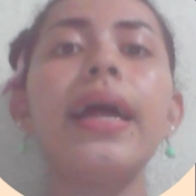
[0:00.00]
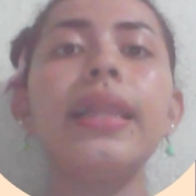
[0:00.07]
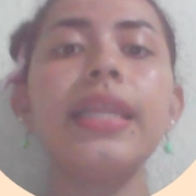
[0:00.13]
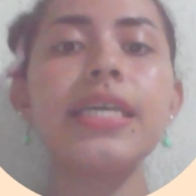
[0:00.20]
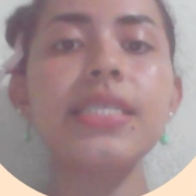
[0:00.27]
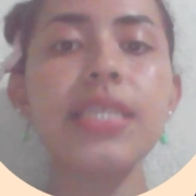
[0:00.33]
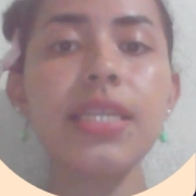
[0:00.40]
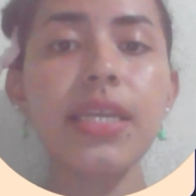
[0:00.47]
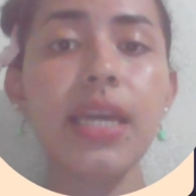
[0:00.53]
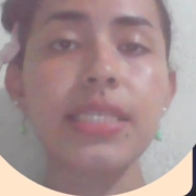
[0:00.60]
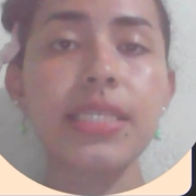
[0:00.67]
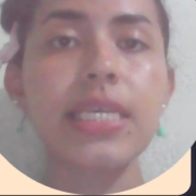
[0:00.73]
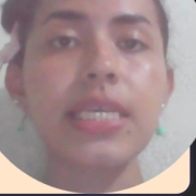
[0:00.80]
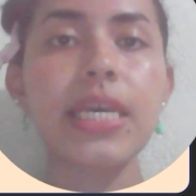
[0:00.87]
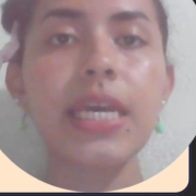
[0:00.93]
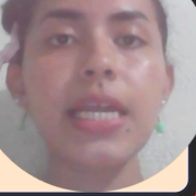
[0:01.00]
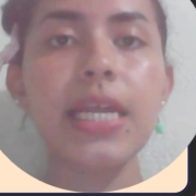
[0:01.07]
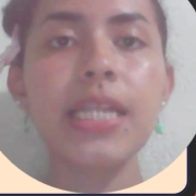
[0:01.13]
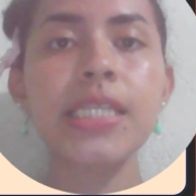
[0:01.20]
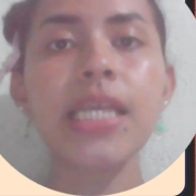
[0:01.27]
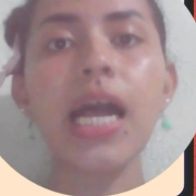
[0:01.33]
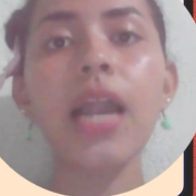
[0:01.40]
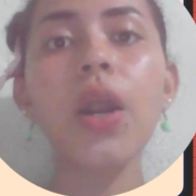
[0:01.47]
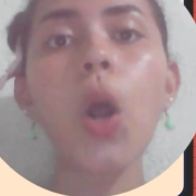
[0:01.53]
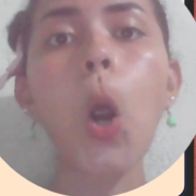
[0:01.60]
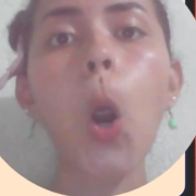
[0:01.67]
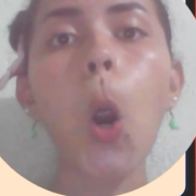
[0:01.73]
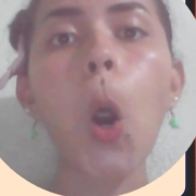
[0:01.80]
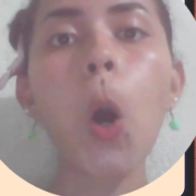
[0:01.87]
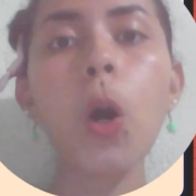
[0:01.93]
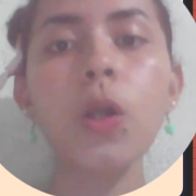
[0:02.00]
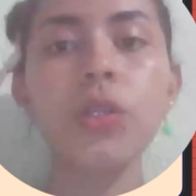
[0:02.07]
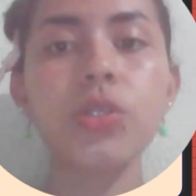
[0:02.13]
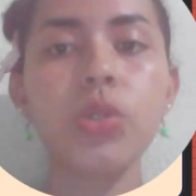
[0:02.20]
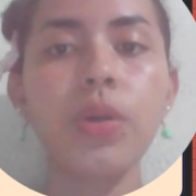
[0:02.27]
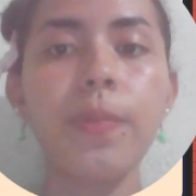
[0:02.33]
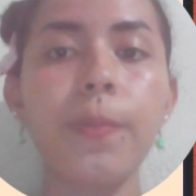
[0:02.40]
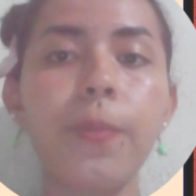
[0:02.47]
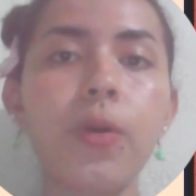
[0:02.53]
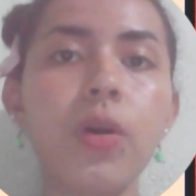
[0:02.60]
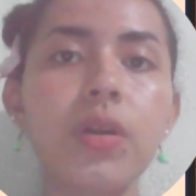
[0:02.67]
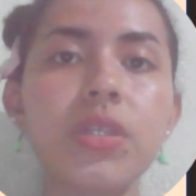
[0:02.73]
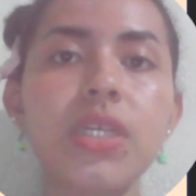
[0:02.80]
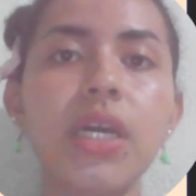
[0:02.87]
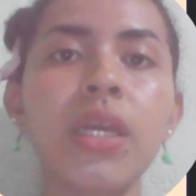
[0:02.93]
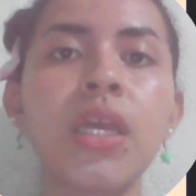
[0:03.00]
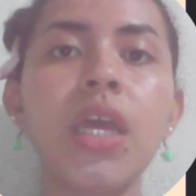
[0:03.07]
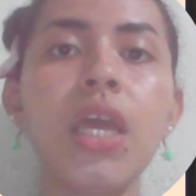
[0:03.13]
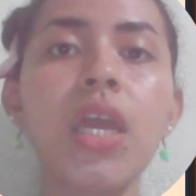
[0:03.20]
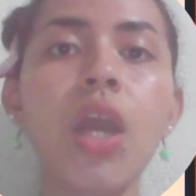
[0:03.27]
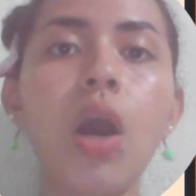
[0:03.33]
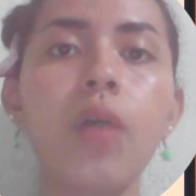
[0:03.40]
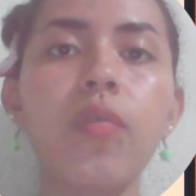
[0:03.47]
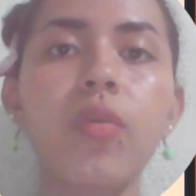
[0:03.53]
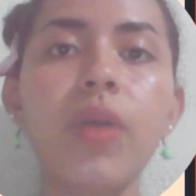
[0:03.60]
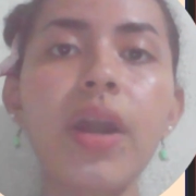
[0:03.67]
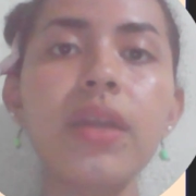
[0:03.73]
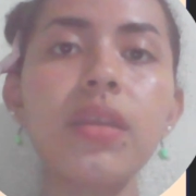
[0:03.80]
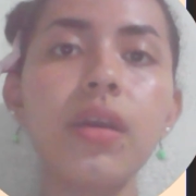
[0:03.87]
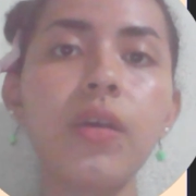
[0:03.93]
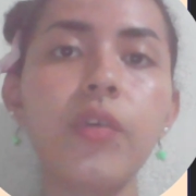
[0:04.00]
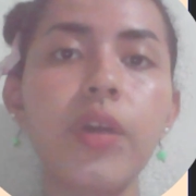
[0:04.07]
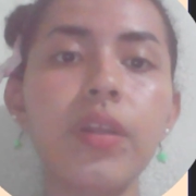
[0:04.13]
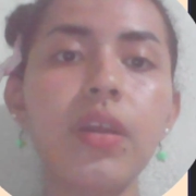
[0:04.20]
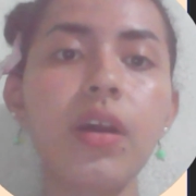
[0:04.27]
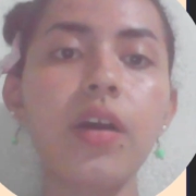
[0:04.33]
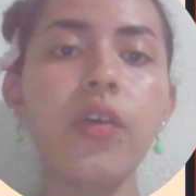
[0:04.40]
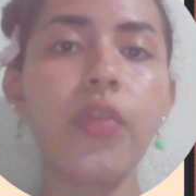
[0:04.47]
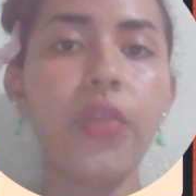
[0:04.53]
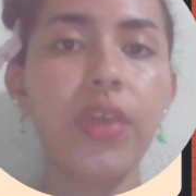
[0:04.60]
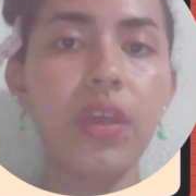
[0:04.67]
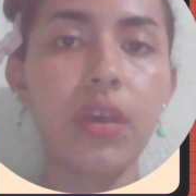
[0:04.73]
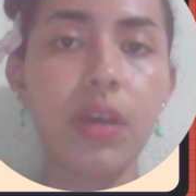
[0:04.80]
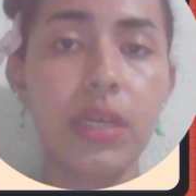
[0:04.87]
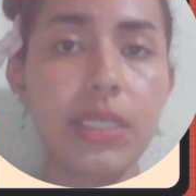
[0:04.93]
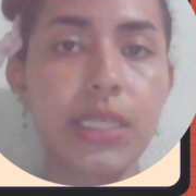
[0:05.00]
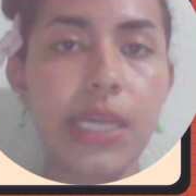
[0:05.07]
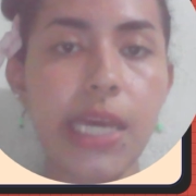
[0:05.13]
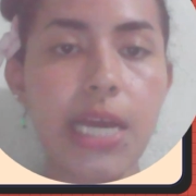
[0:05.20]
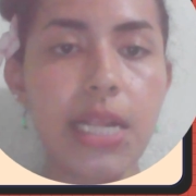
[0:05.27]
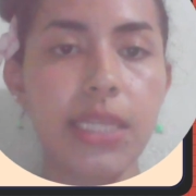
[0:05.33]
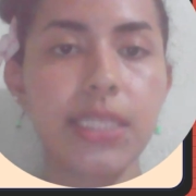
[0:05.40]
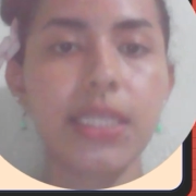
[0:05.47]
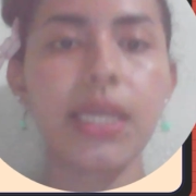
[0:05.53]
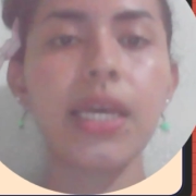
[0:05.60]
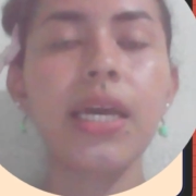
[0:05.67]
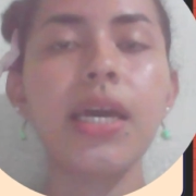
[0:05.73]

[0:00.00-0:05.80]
Listening skills are also important in upgrading critical thinking skills.